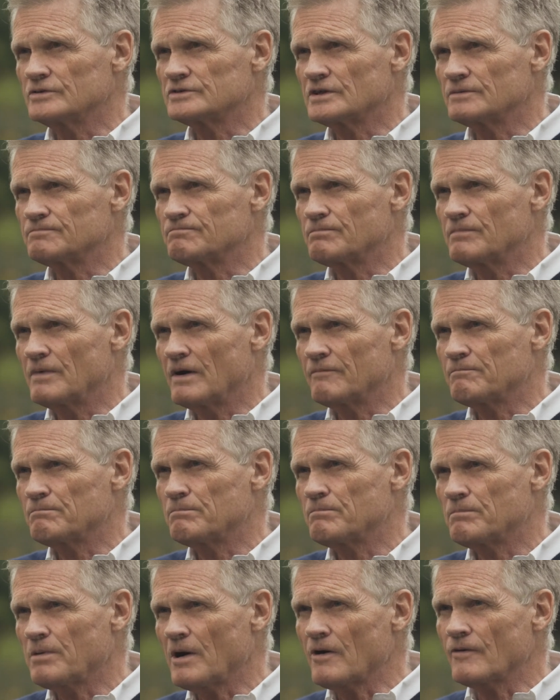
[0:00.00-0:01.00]
a
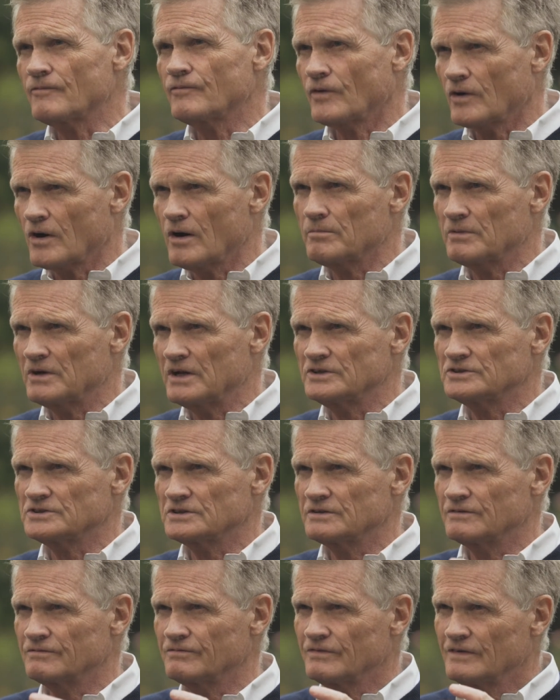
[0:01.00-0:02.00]
powerful
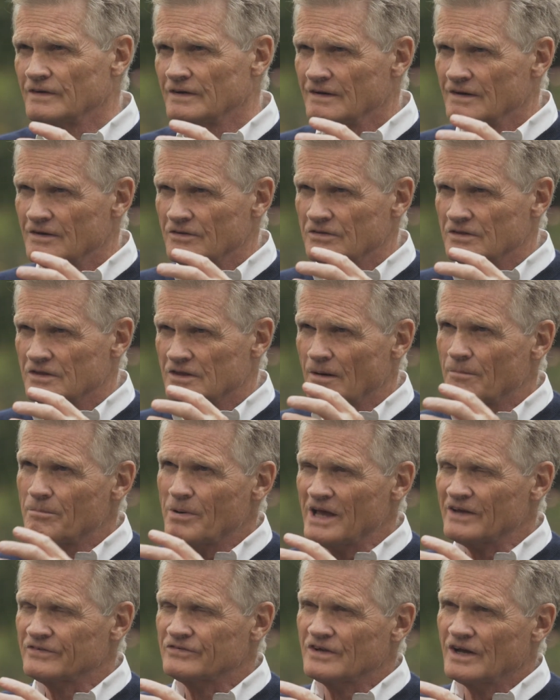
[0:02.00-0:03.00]
combination of the
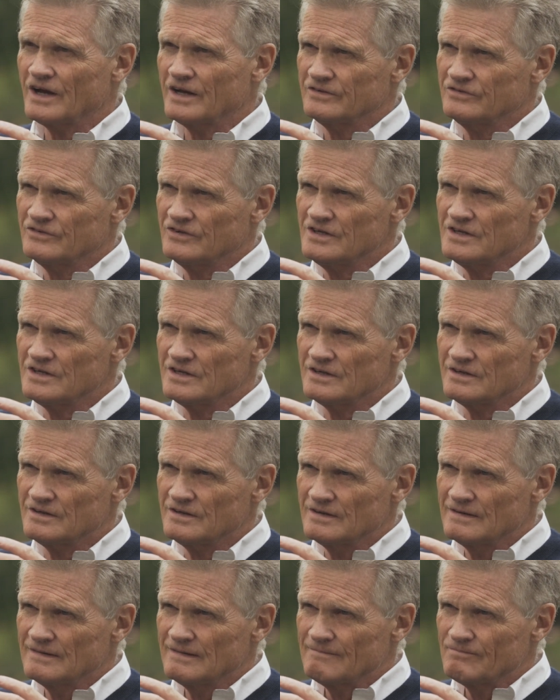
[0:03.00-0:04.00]
best IT
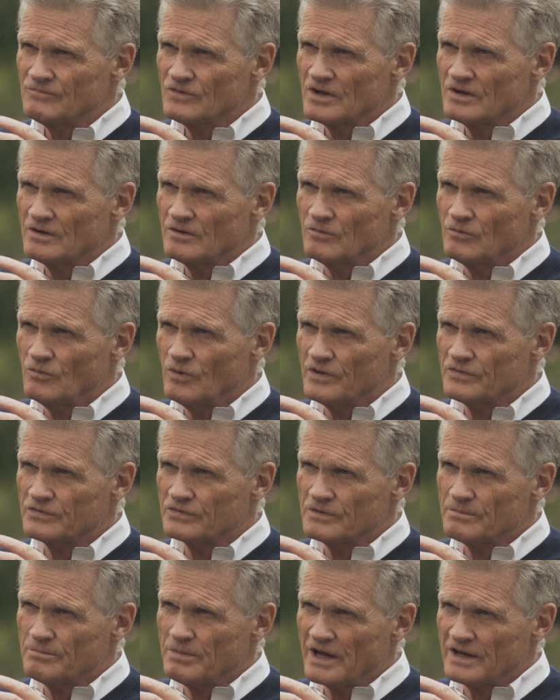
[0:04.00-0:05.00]
with
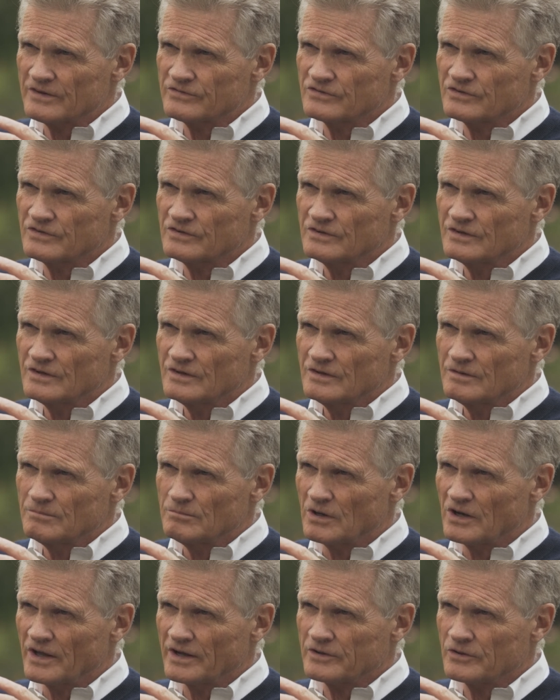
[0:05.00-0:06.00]
the best
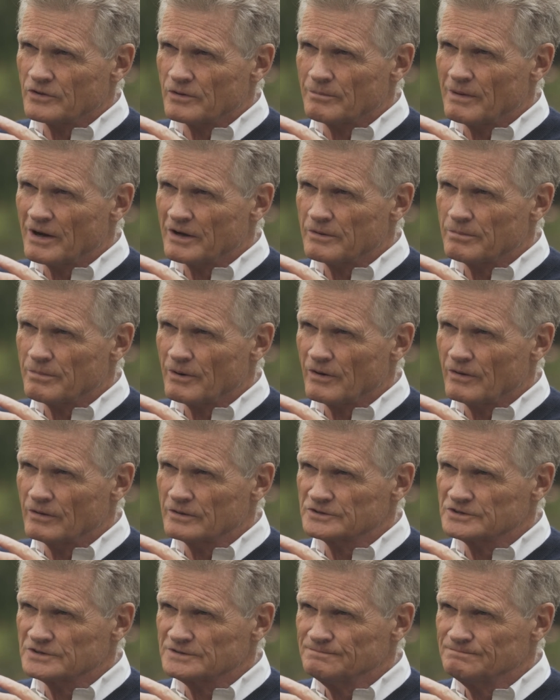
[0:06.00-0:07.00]
molecular microbiology.